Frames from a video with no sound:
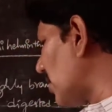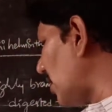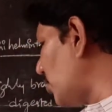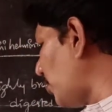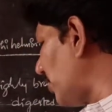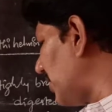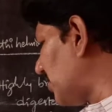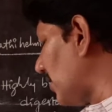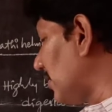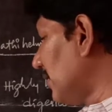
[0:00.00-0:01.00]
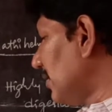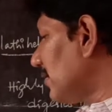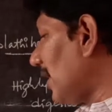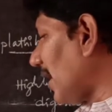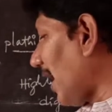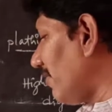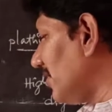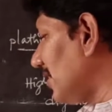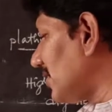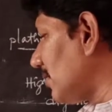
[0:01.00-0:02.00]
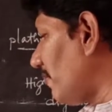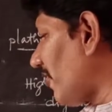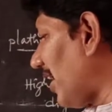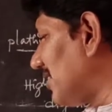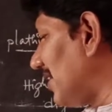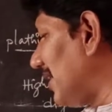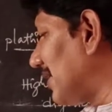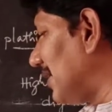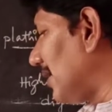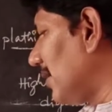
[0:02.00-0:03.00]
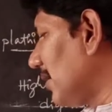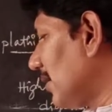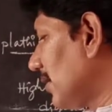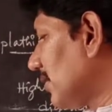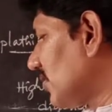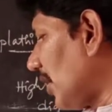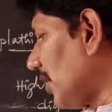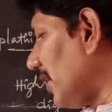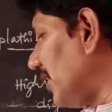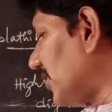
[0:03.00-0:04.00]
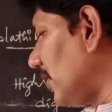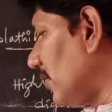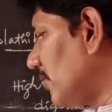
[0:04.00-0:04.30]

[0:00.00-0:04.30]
transportation, they are having some flagellate circulation